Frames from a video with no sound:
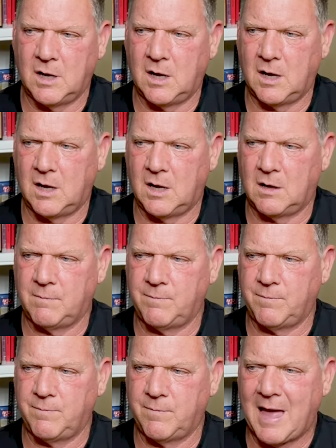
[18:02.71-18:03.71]
uh,
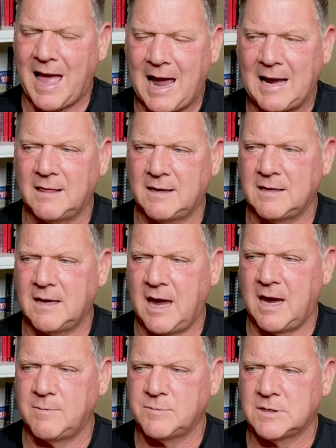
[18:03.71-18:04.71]
Highland
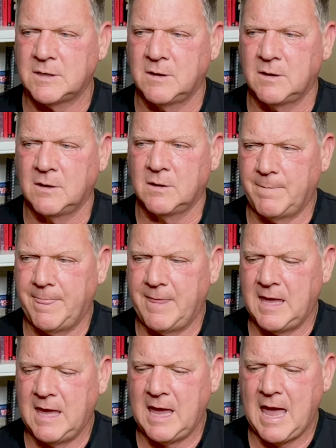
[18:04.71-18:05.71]
games,
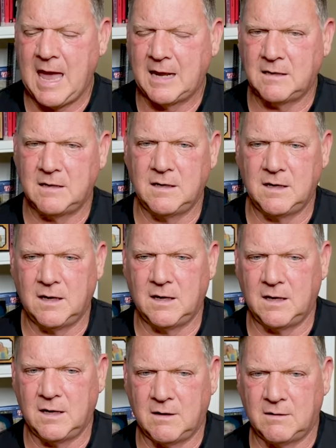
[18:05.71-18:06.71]
he had,
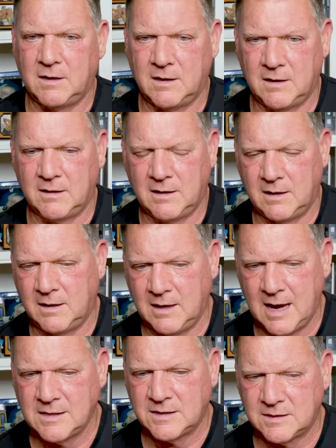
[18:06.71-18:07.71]
you know, he
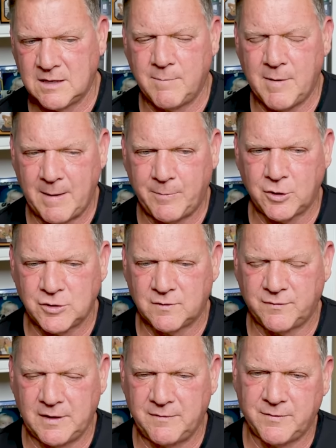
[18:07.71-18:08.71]
had some
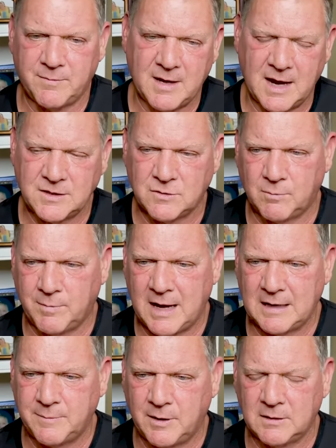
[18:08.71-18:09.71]
hypertrophy from the high school
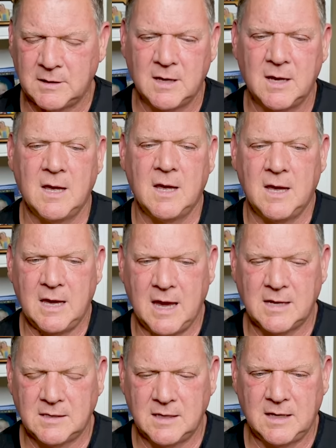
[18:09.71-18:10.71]
bodybuilding. He
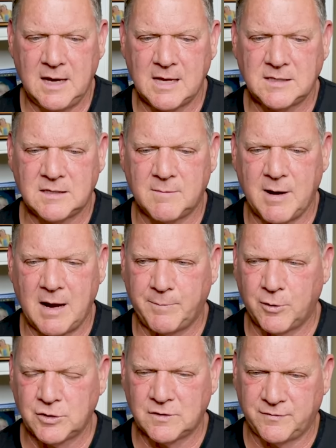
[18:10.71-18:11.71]
had he had some
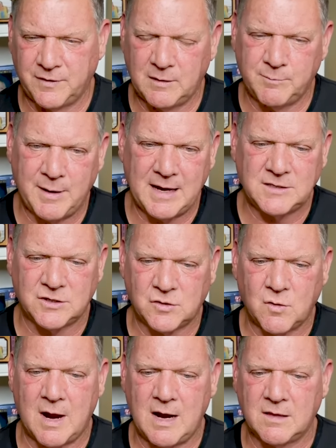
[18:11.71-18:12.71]
hypertrophy and base
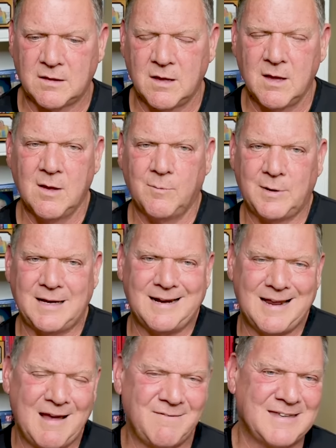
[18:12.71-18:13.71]
strength, but he
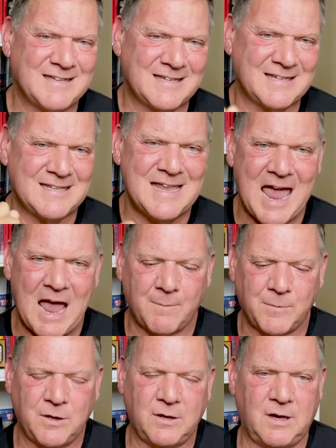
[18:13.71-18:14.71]
didn't have the
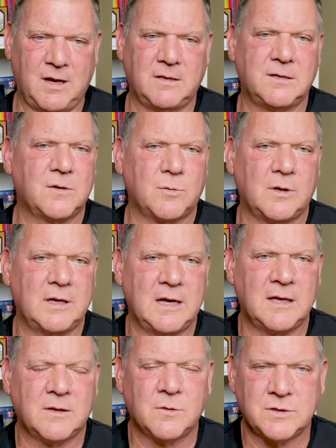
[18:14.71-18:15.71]
snap you need to really
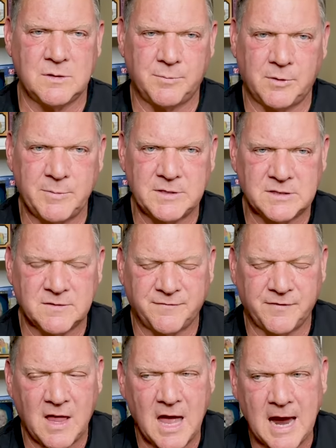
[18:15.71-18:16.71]
get those implements to
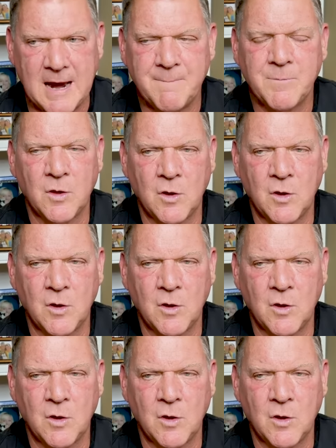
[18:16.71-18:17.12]
fly.